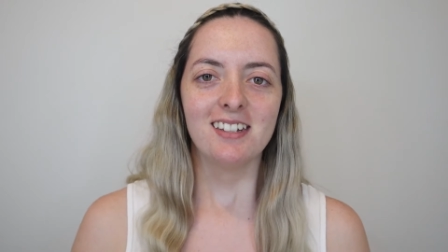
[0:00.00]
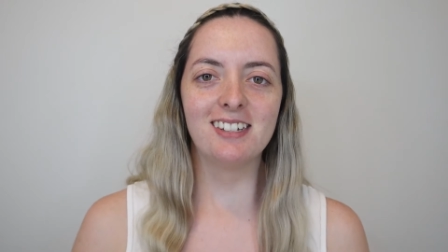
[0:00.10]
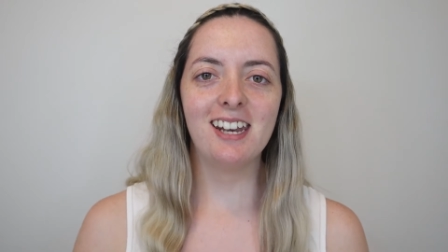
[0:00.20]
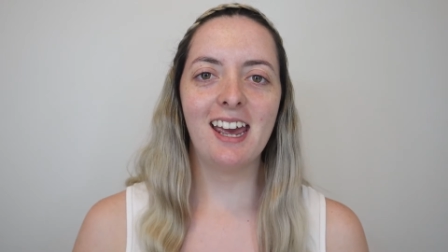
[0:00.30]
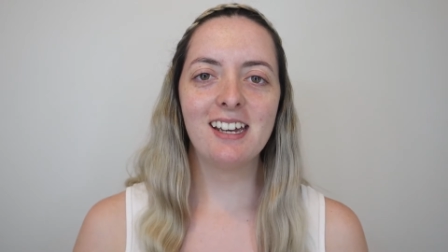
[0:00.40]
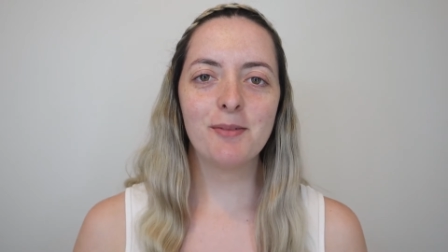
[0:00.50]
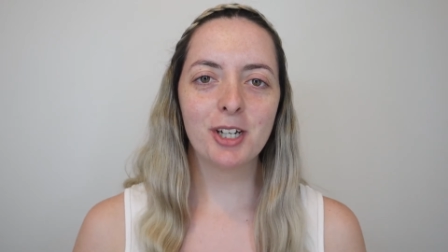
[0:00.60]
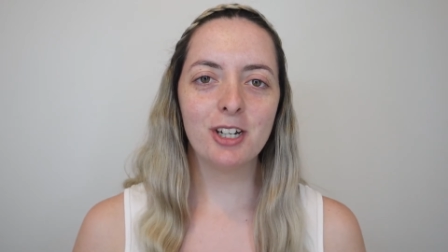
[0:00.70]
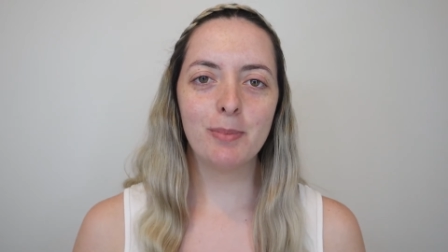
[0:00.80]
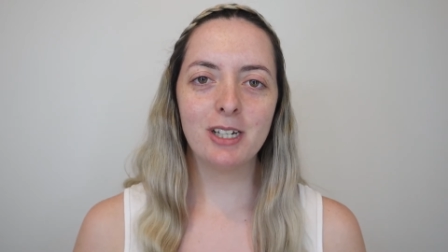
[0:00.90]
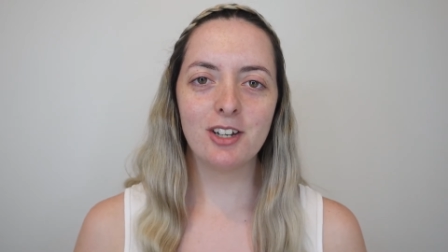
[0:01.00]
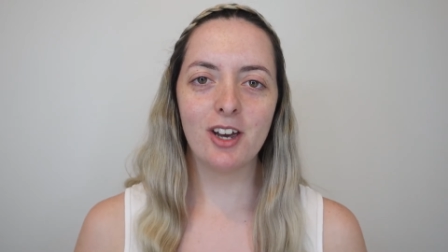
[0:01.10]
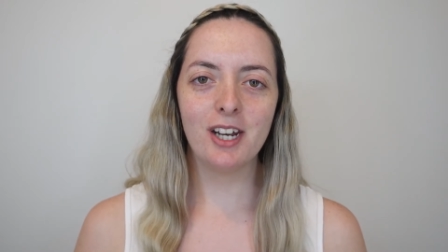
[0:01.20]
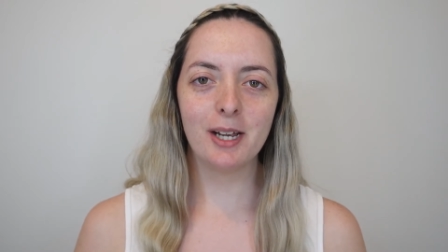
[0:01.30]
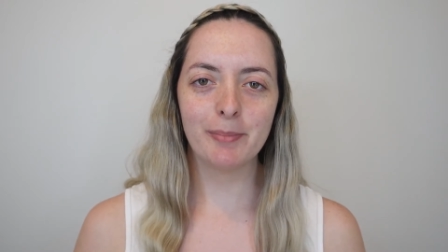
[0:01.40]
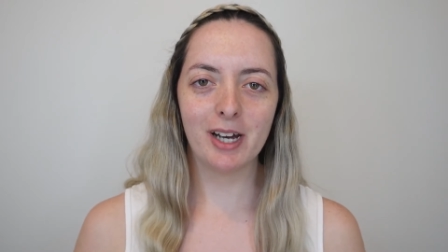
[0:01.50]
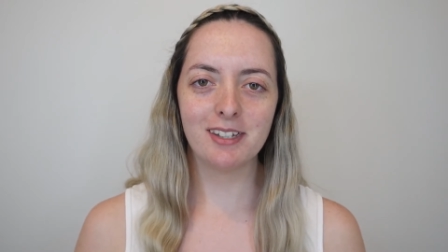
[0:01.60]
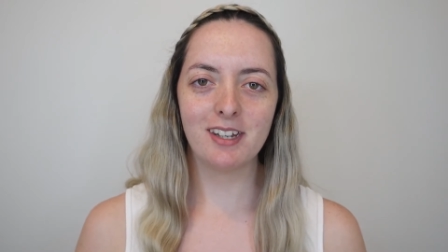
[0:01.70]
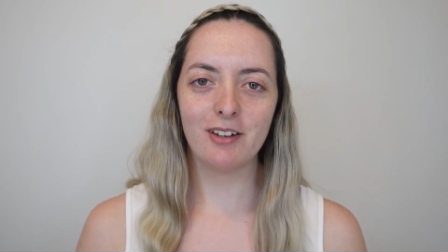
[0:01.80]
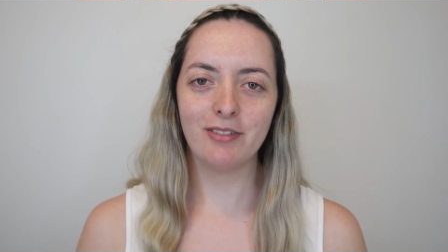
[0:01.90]
Today I'm going to be turning
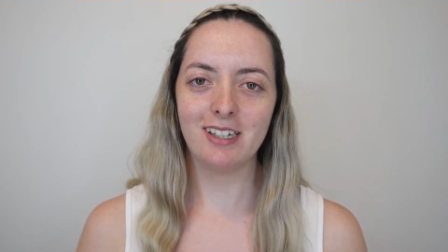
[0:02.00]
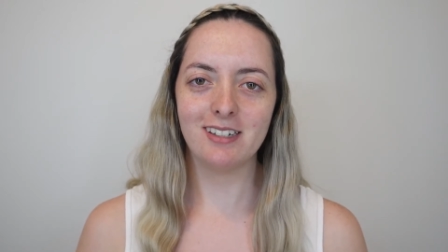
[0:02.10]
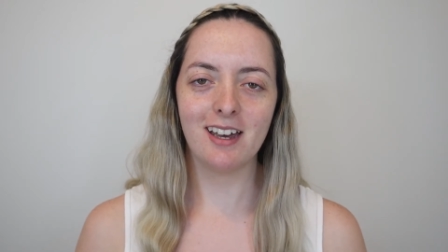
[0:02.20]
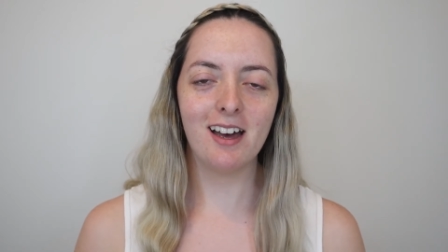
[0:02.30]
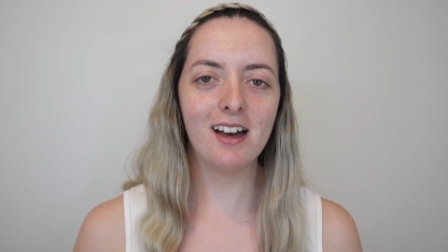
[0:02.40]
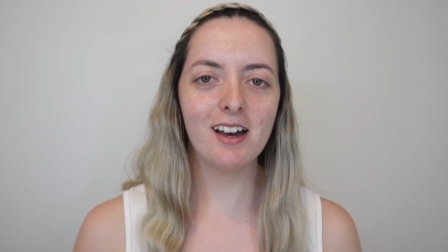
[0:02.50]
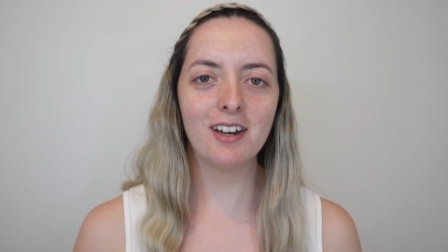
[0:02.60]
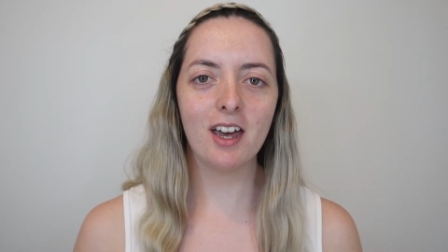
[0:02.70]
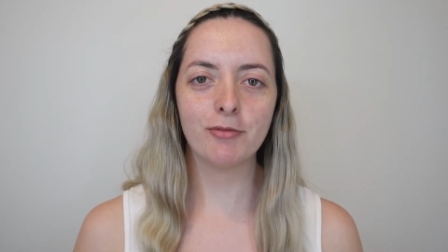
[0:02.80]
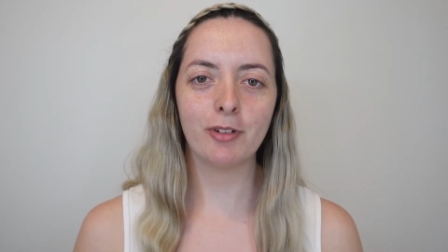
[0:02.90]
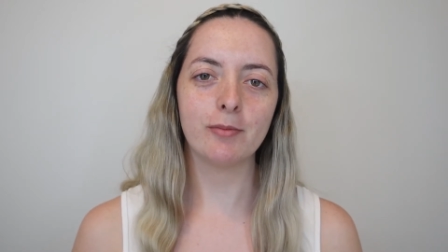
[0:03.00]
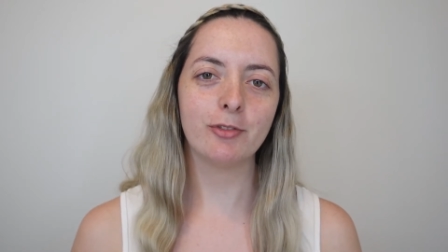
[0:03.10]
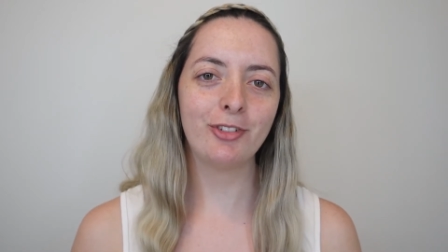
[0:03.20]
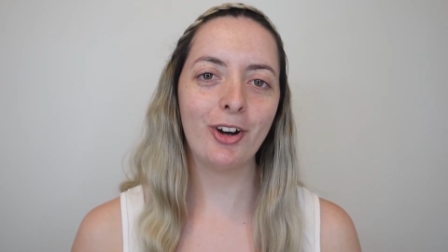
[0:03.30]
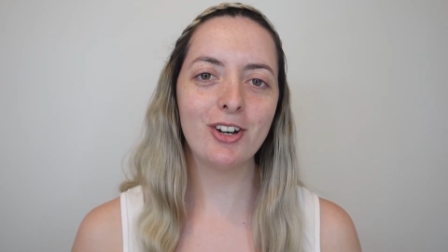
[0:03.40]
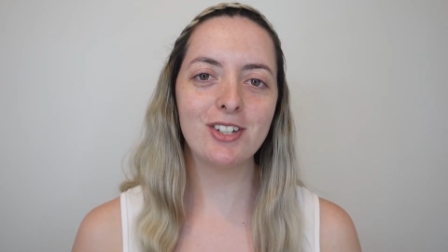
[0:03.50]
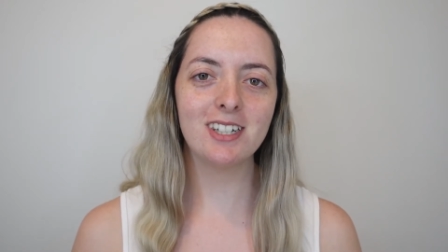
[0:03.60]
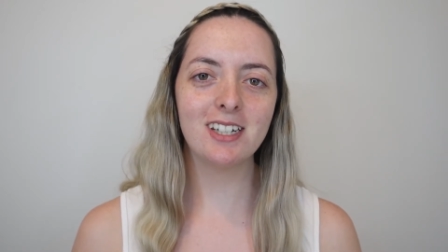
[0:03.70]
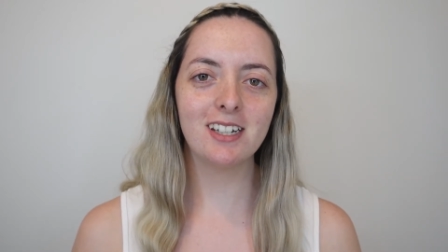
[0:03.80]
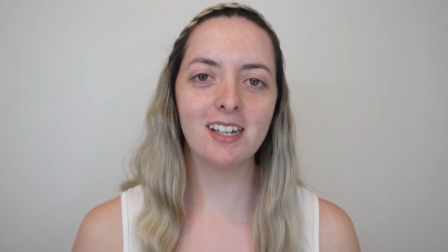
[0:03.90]
myself into Anna from
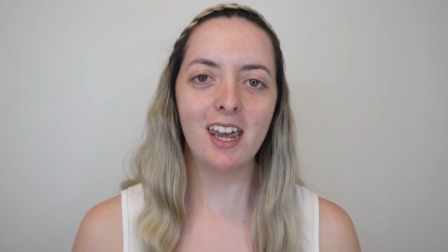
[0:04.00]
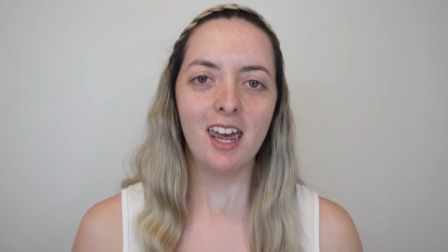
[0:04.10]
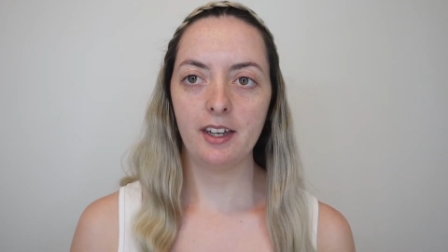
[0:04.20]
Frozen.